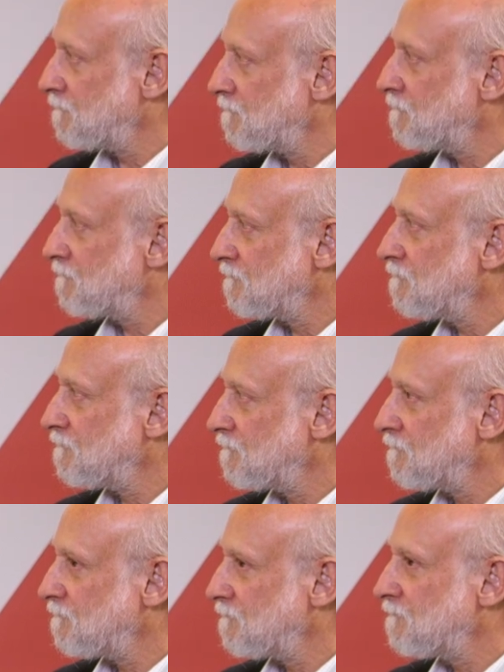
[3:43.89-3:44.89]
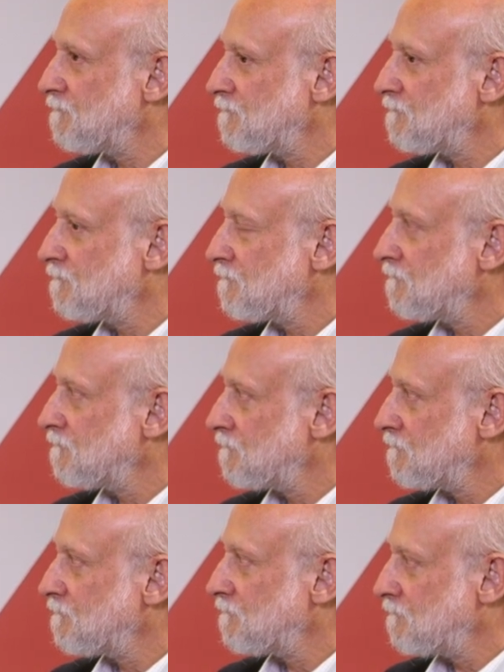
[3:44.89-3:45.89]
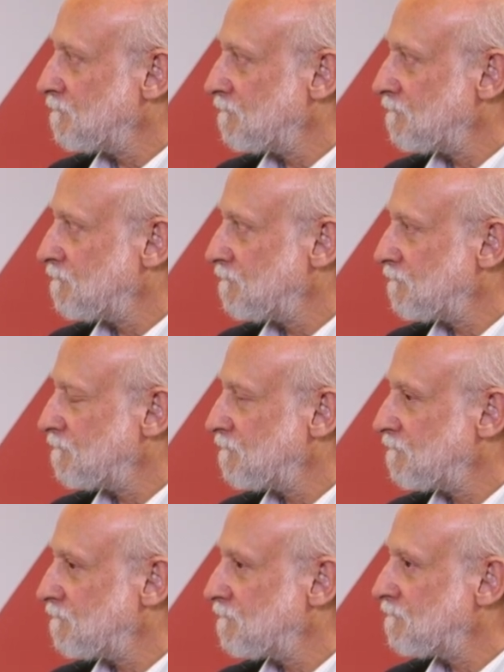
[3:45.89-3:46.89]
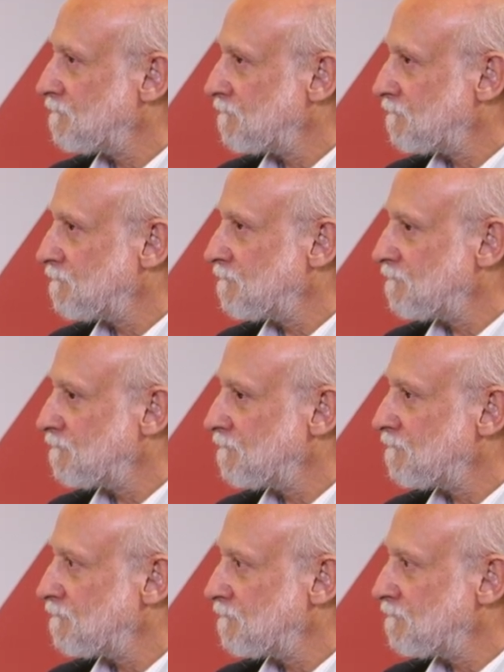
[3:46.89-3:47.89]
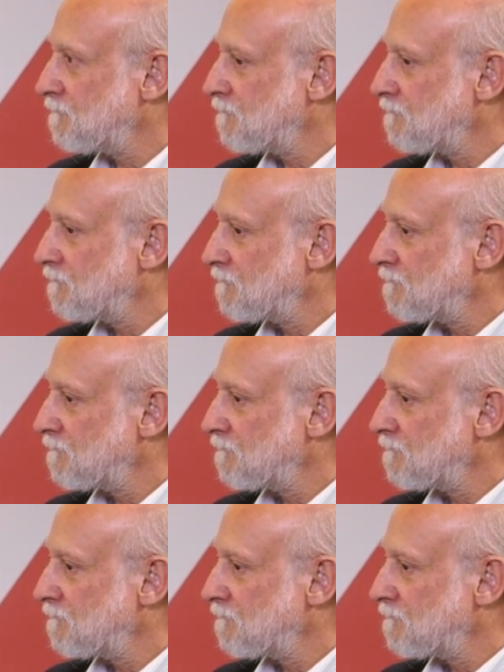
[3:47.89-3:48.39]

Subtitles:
(not speaking)